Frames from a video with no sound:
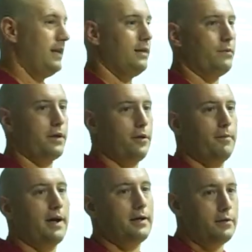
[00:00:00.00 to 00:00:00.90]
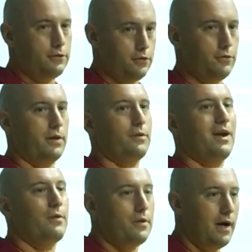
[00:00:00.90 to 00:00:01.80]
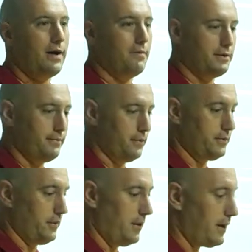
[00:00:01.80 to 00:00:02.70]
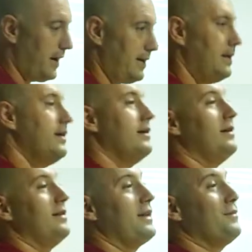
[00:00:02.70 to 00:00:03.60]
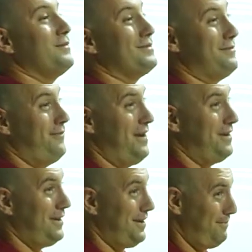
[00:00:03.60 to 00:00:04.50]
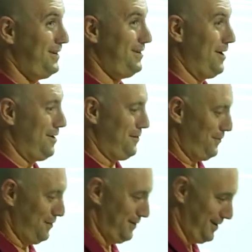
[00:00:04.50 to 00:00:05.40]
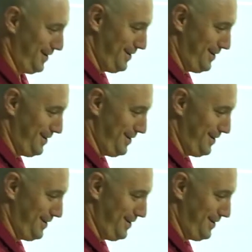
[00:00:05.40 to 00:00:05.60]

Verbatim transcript: and then when I go back in June, I will count nine months post hurricane, and then I will defend and be done with my.